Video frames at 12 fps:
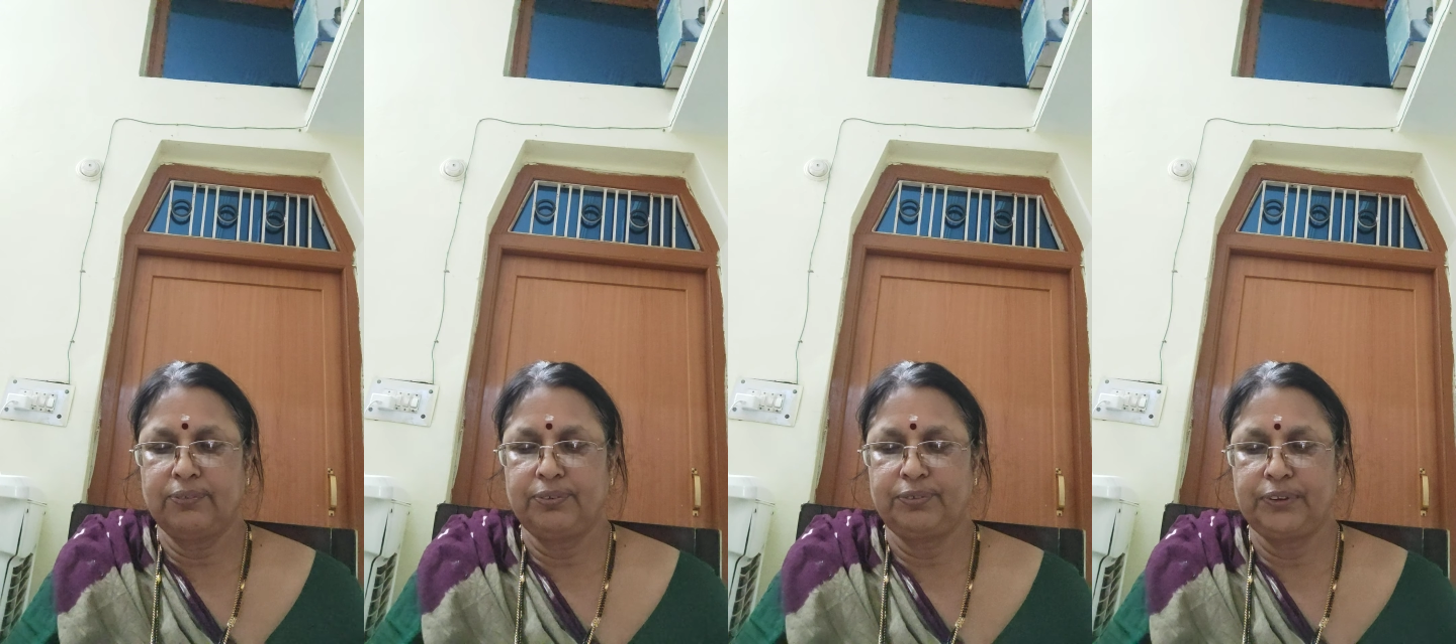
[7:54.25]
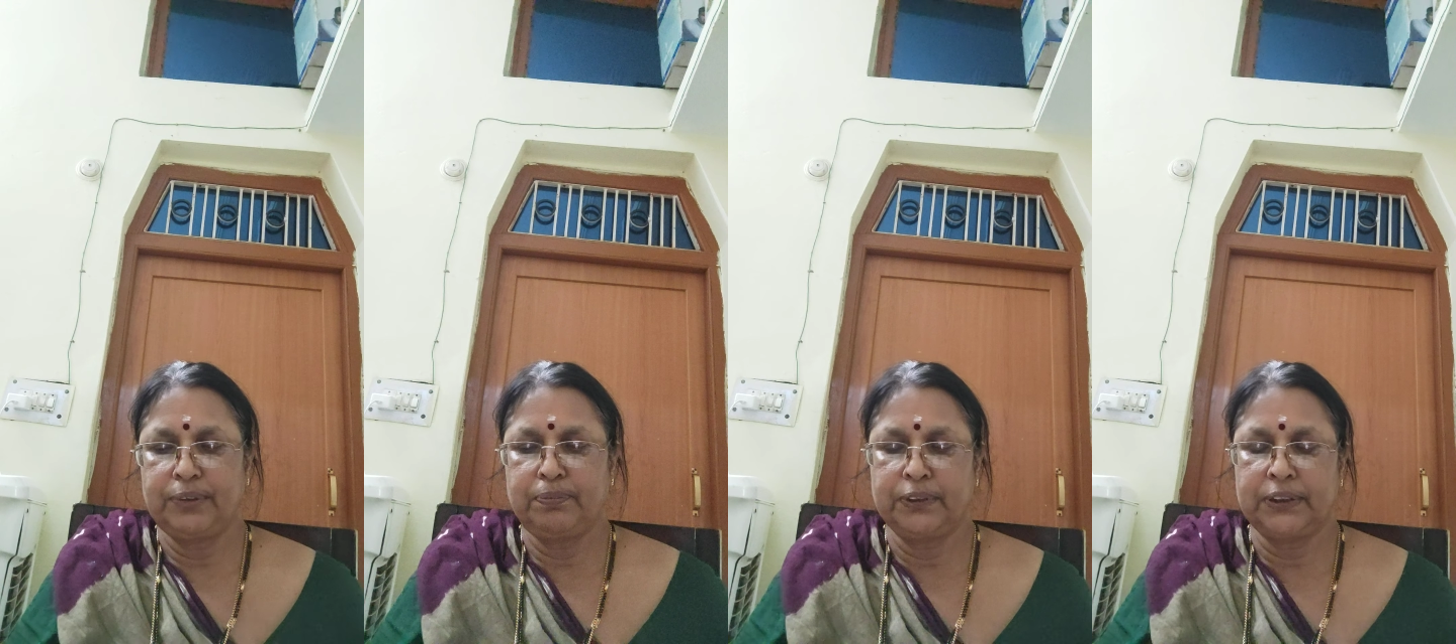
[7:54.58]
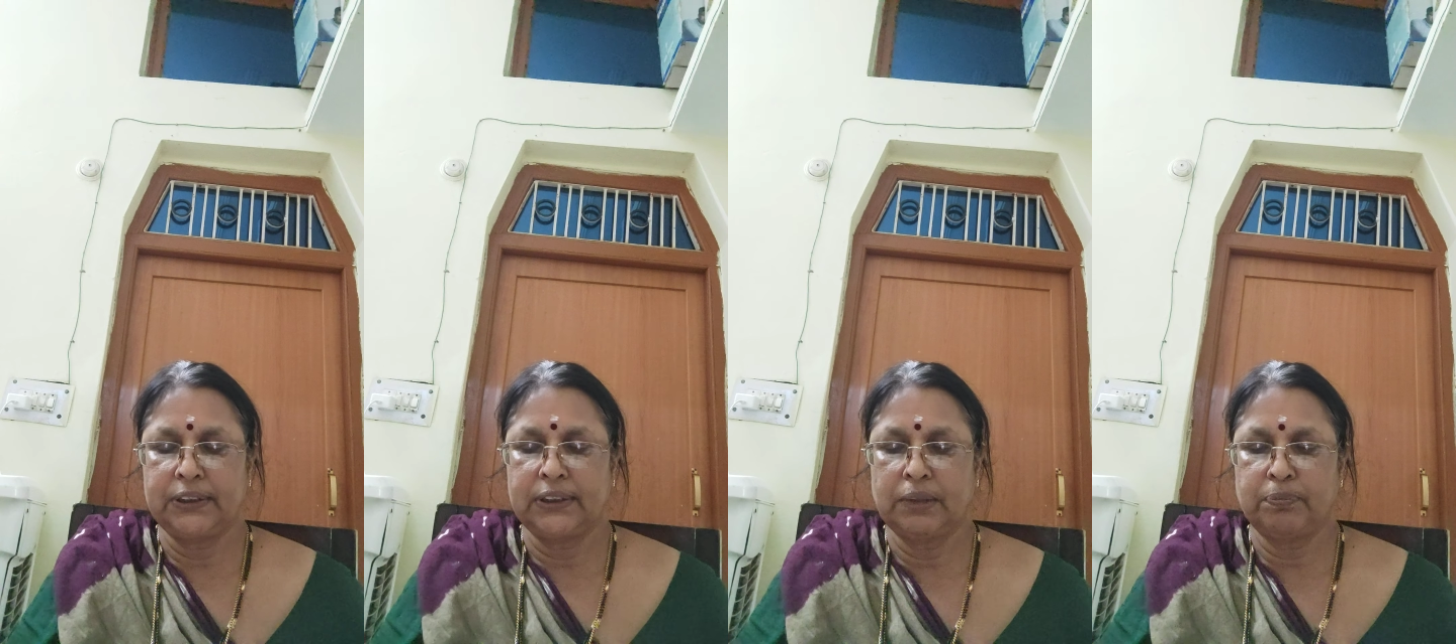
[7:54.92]

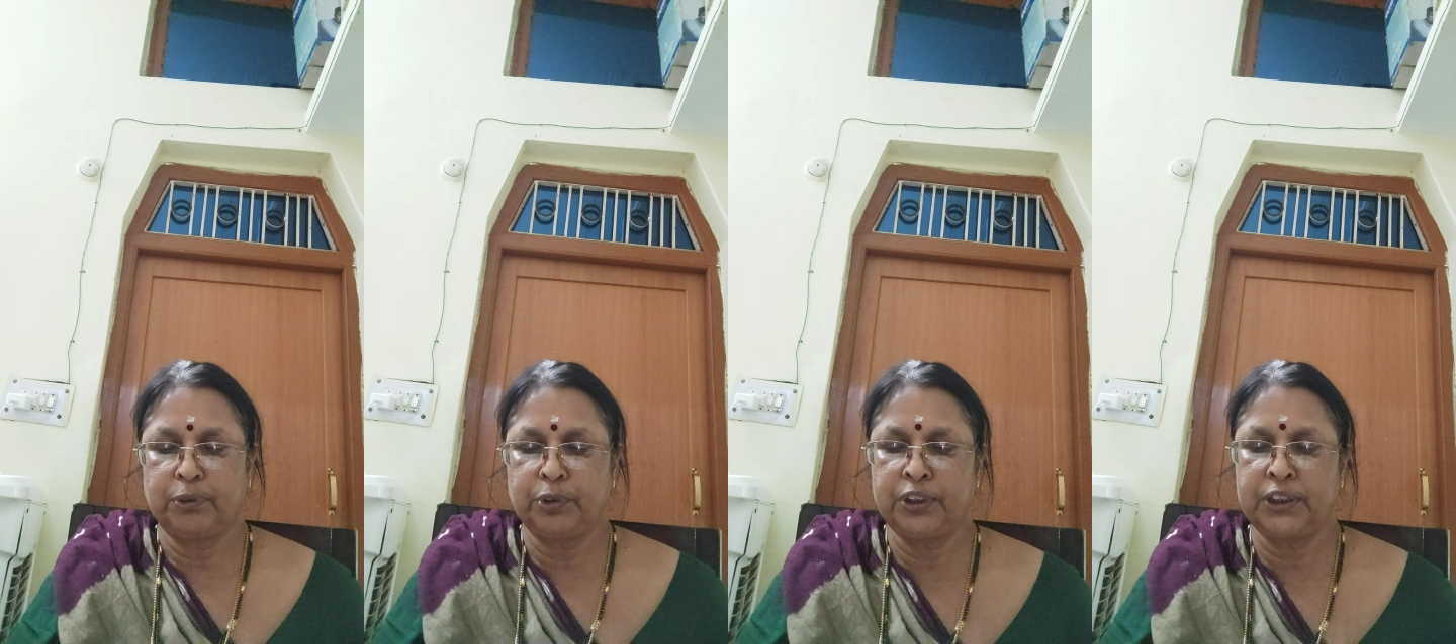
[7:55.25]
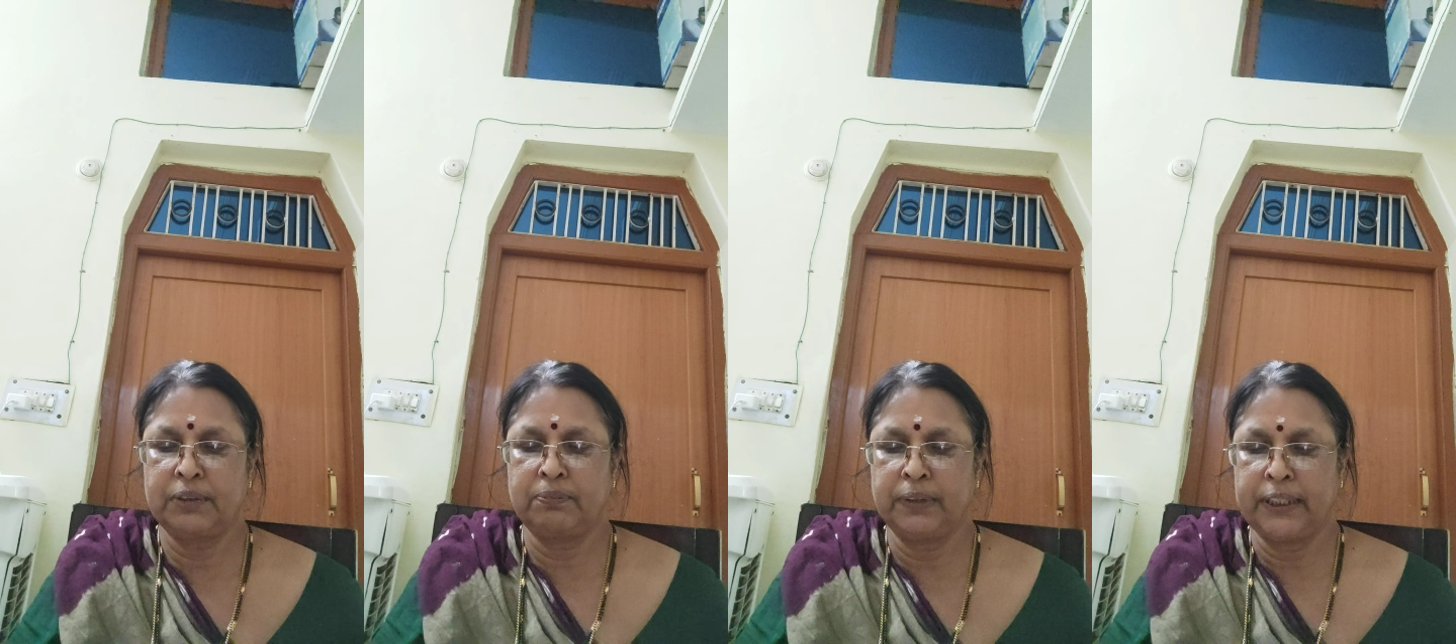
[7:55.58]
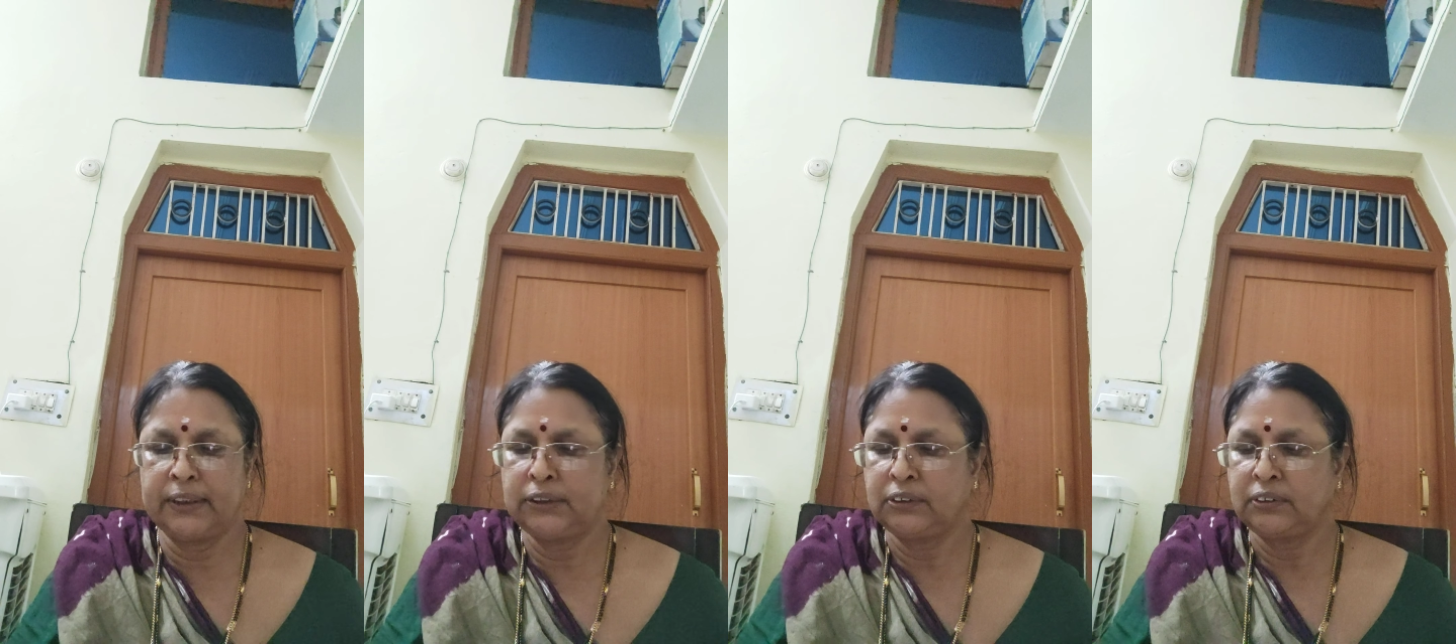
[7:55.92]
50%
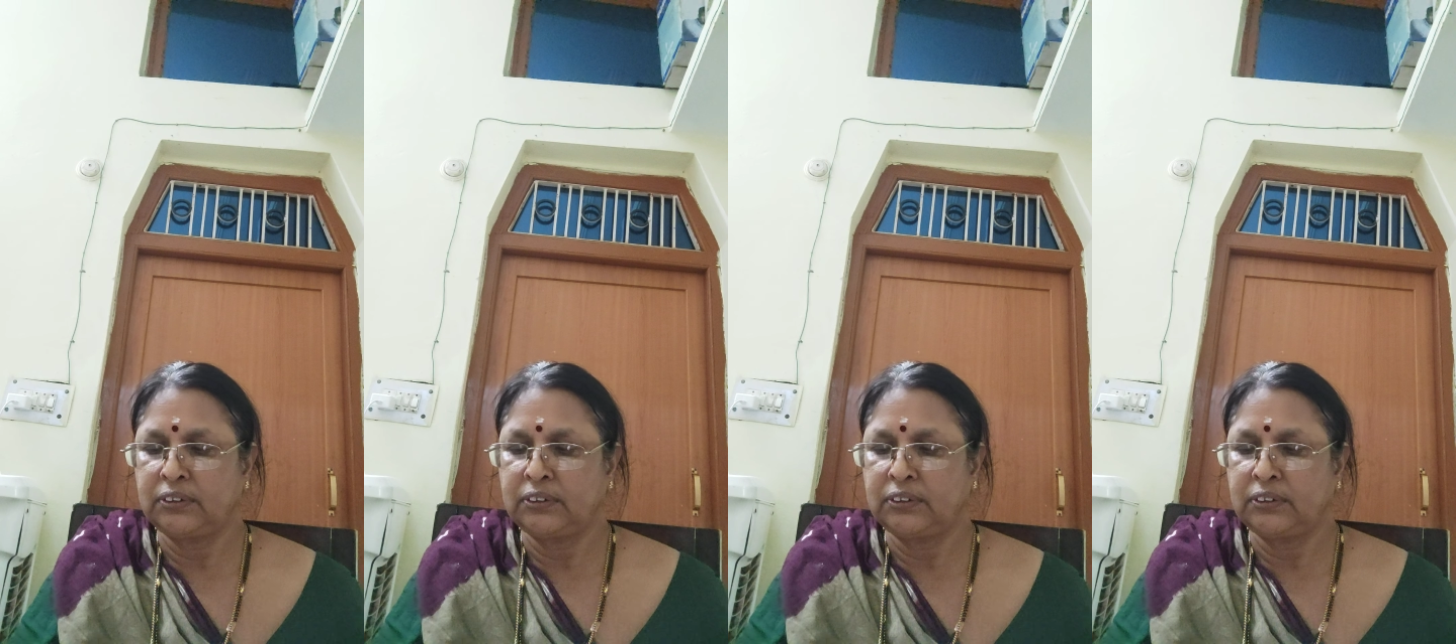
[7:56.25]
apportionment